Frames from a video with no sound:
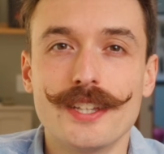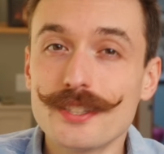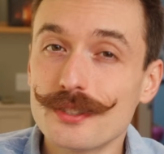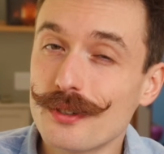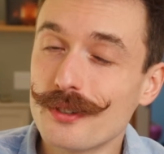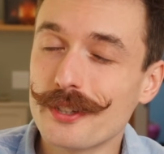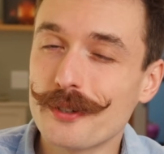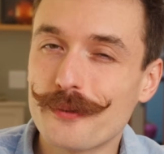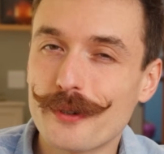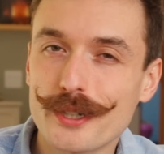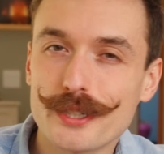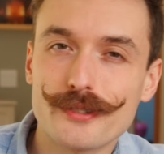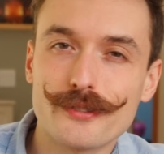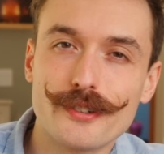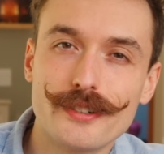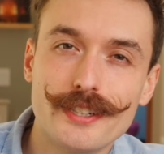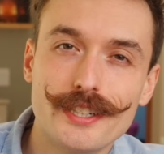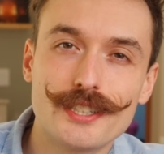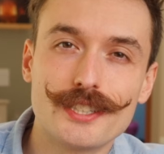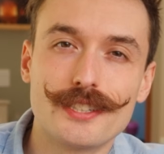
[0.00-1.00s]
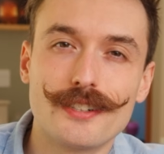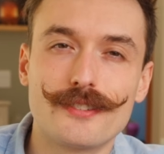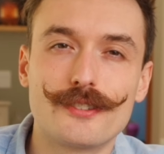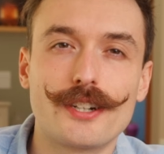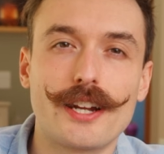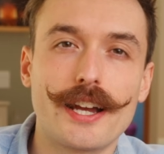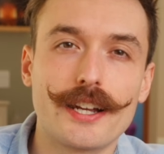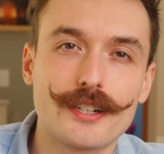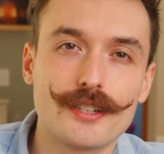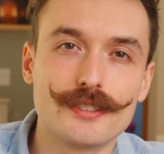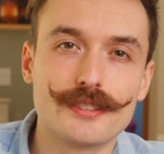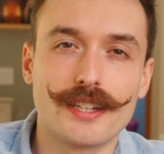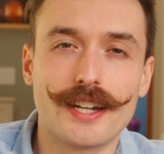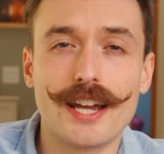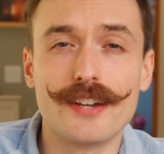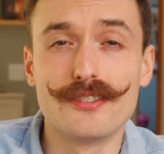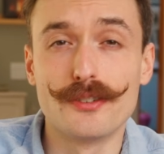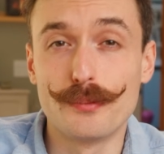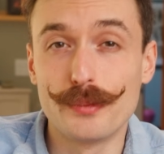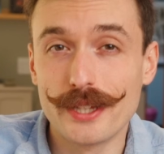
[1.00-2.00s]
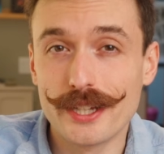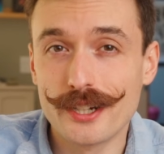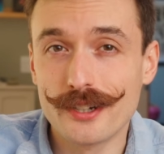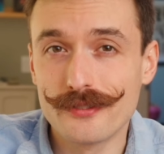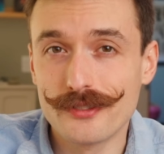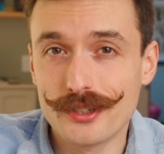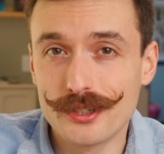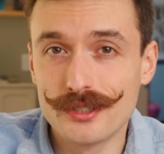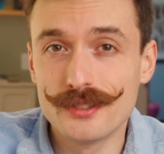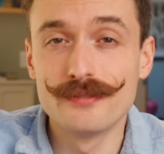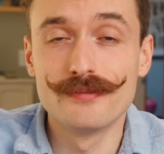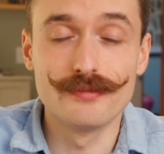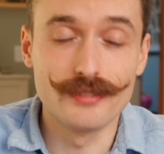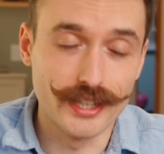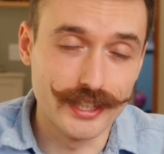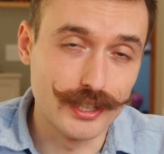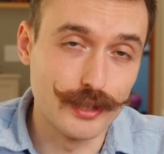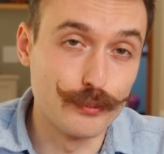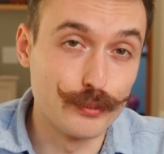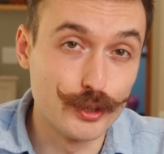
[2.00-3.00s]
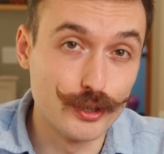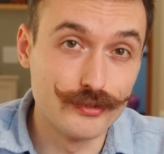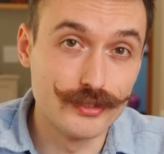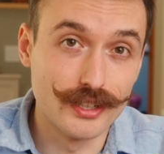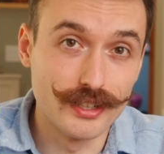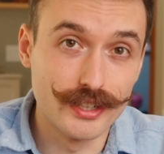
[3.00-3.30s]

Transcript: This only works for initiative trackers that have a player view, like Improved